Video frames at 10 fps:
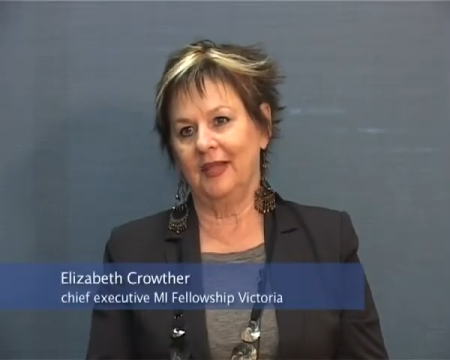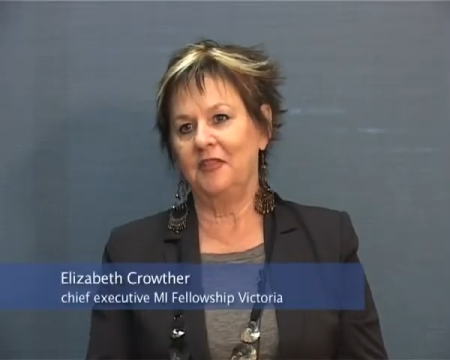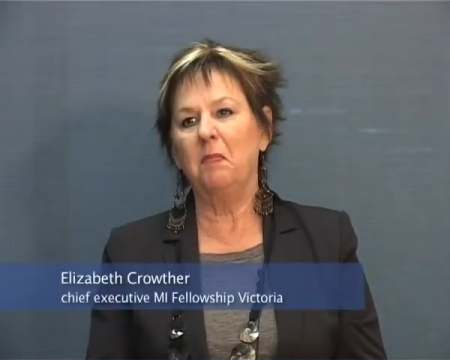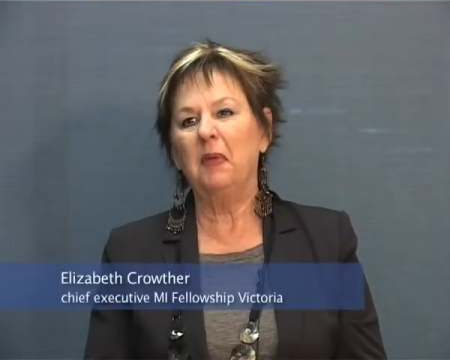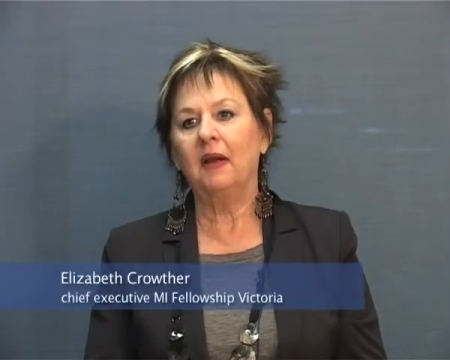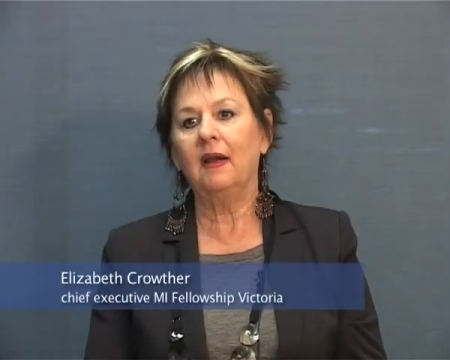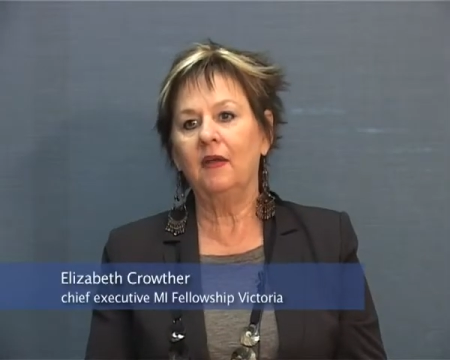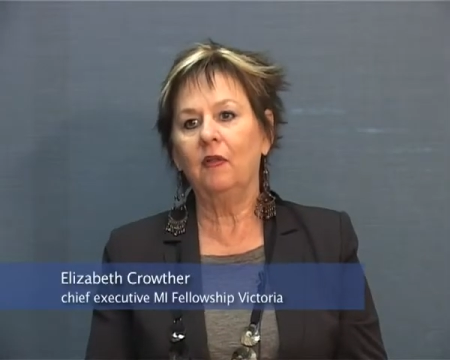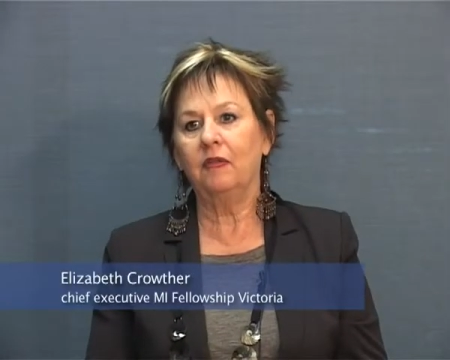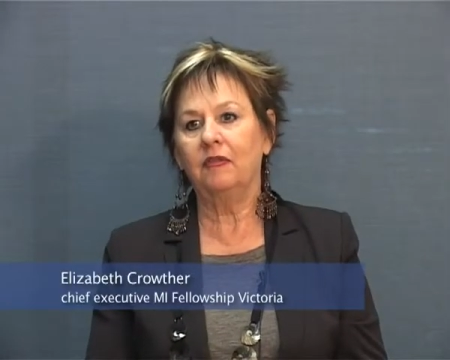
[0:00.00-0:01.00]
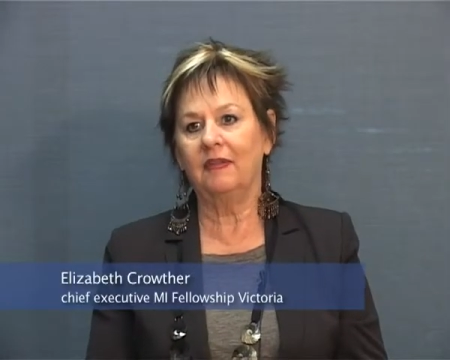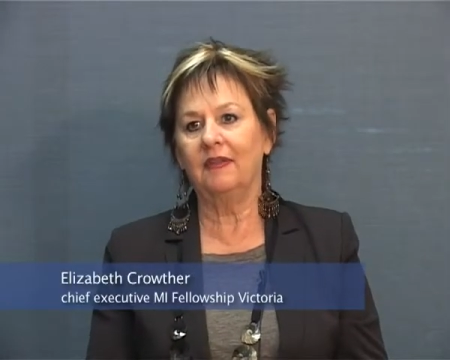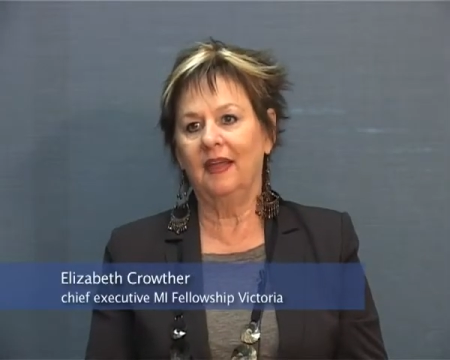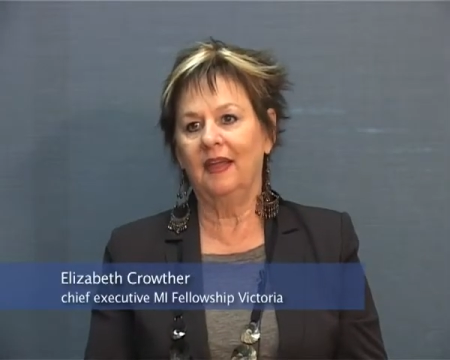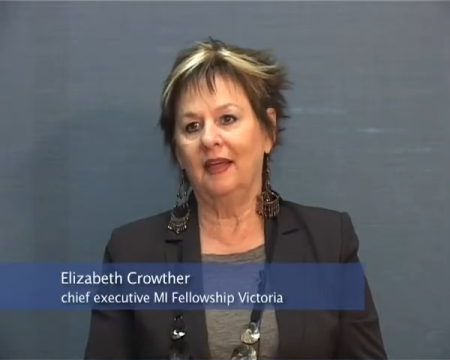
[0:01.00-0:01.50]
and the mental health
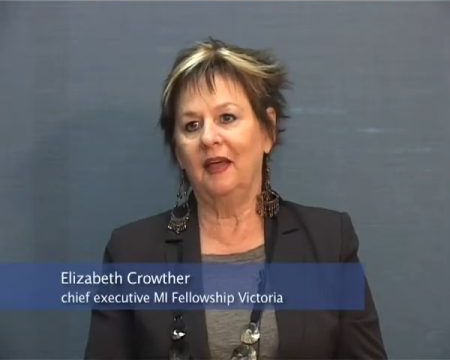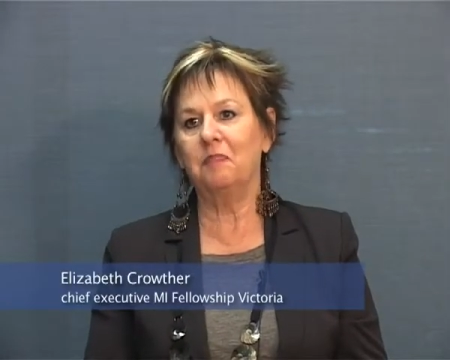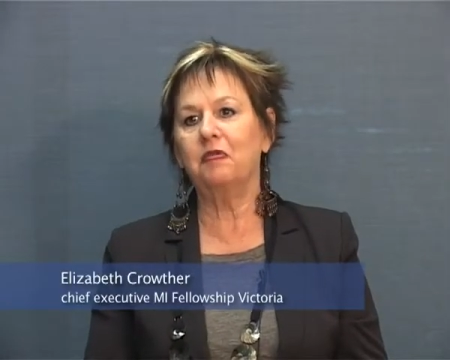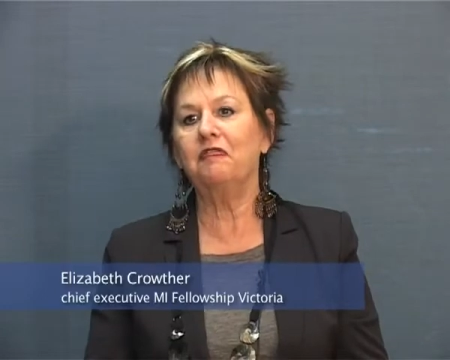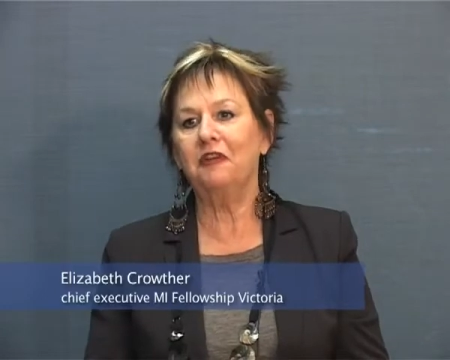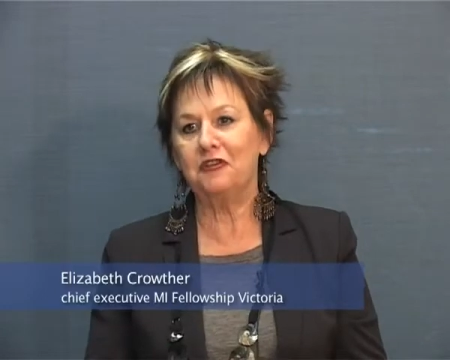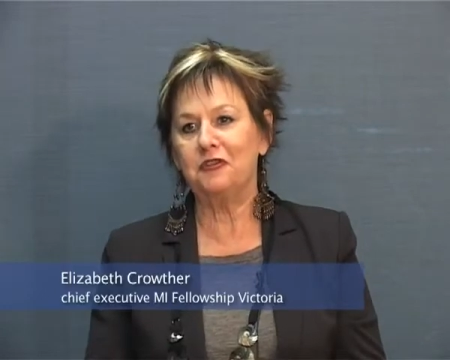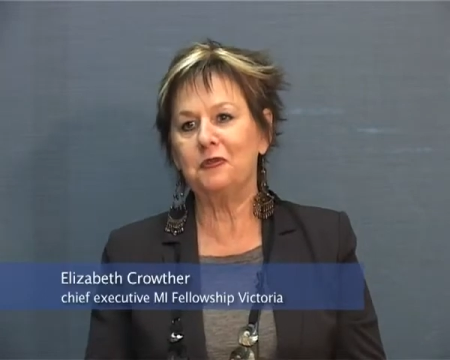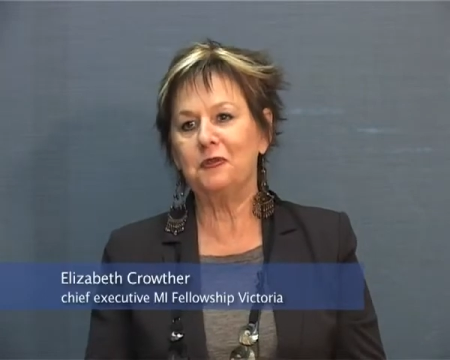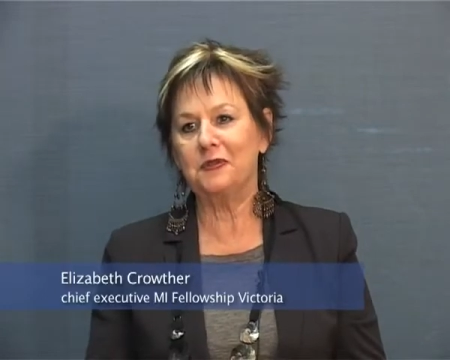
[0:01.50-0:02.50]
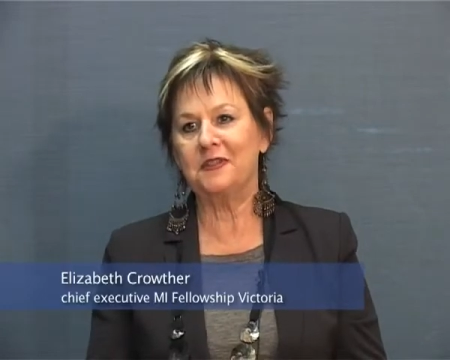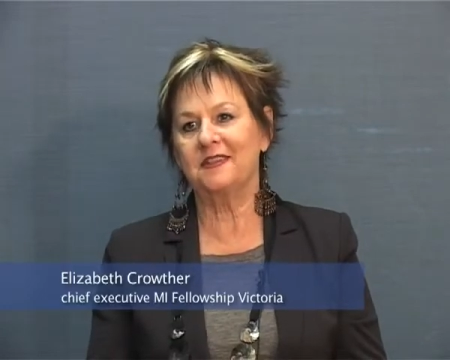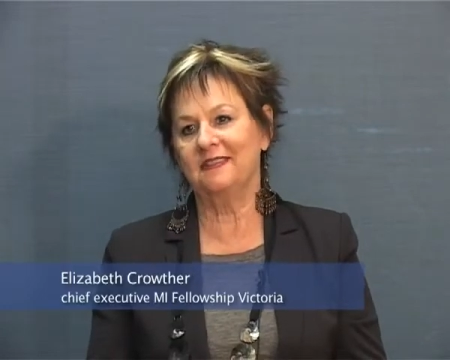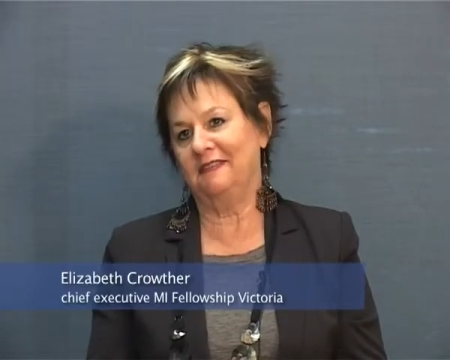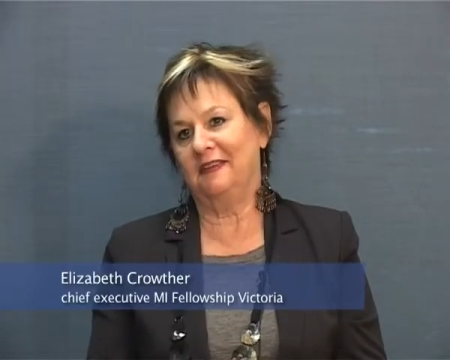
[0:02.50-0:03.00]
professionals
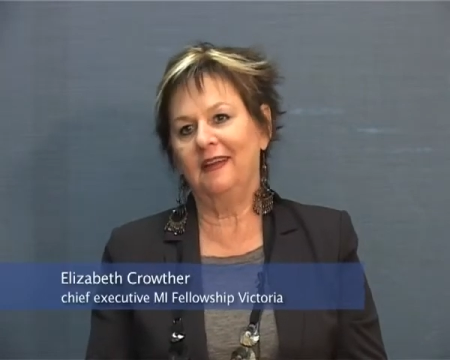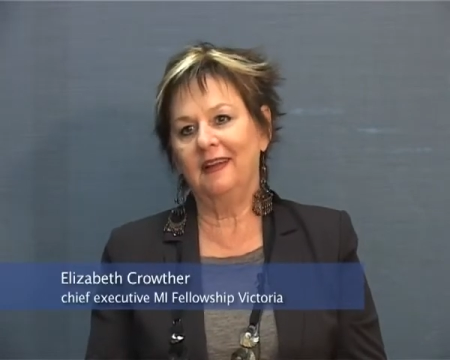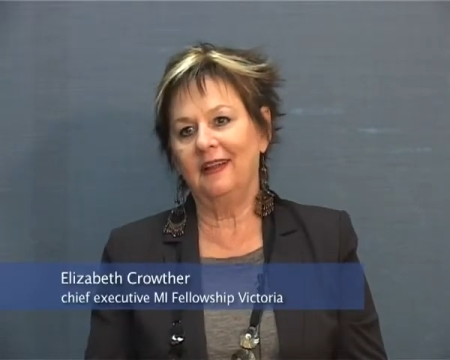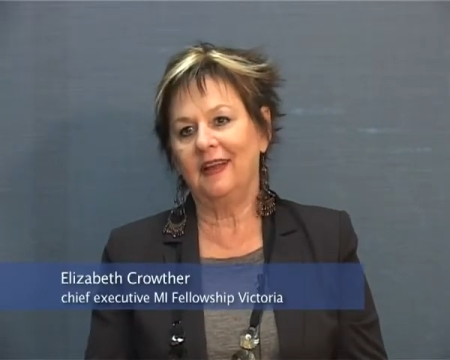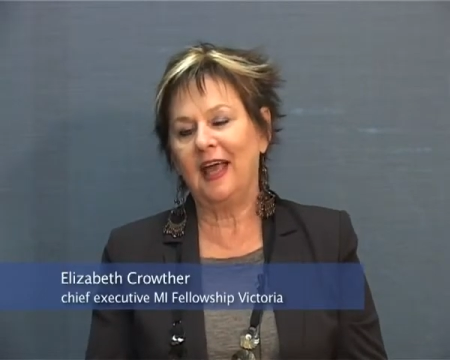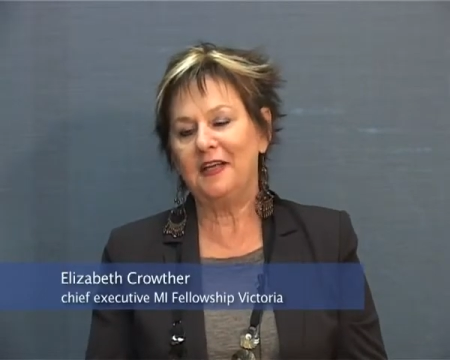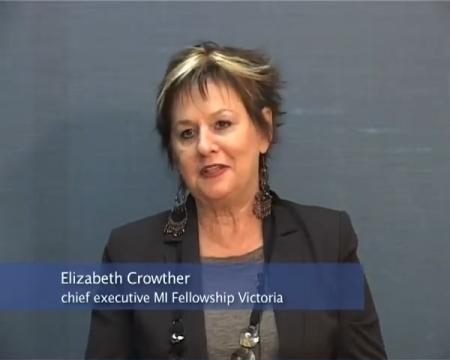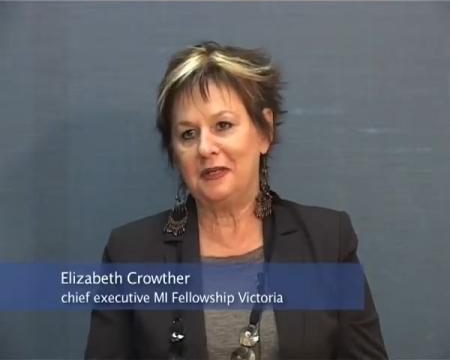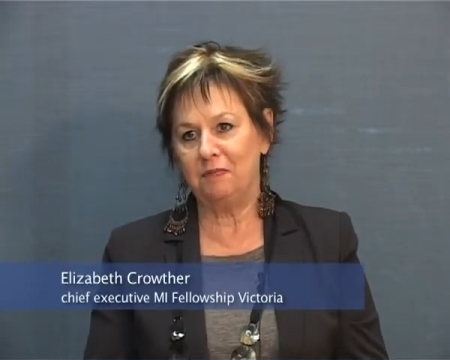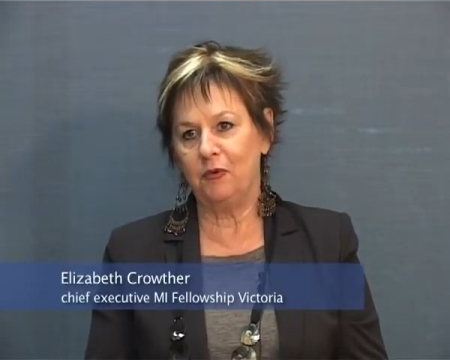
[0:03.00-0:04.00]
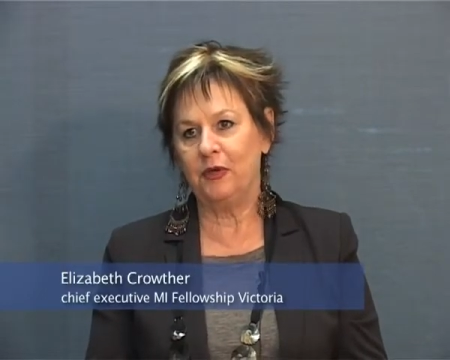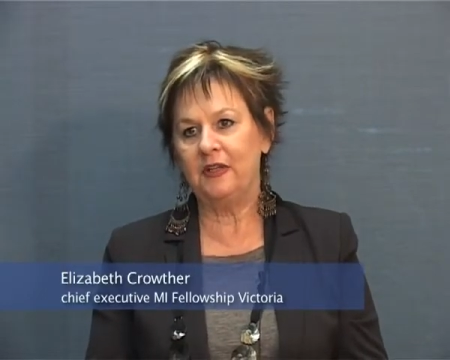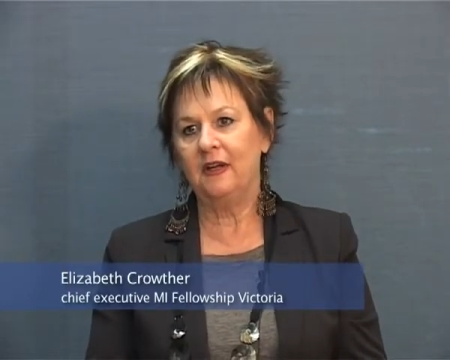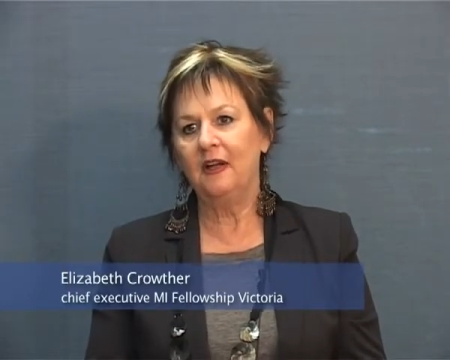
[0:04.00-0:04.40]
case in point,